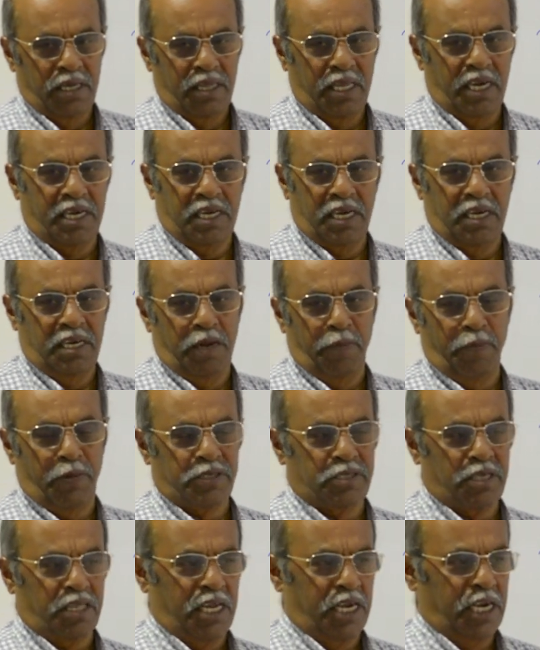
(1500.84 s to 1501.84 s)
That
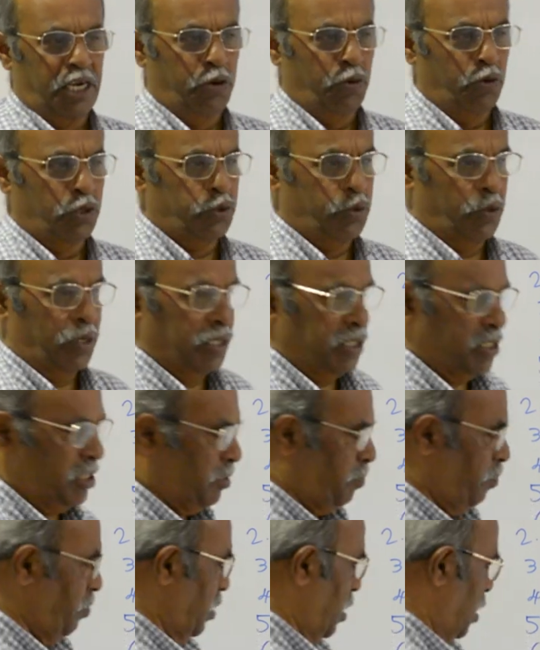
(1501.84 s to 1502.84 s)
depends on the
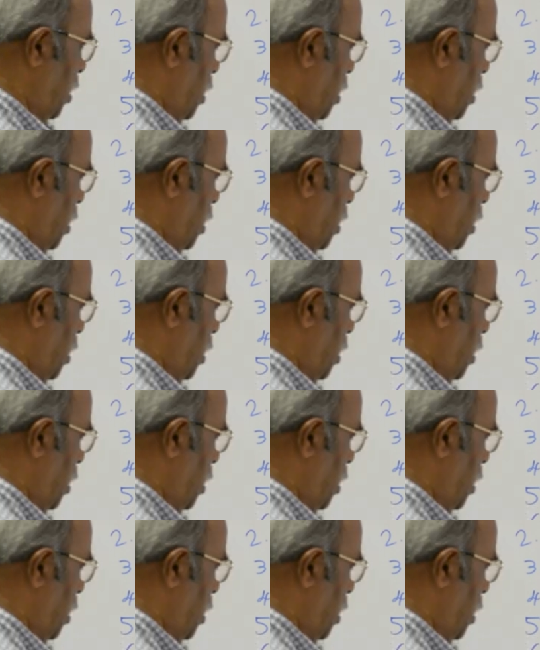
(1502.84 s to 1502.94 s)
individuals.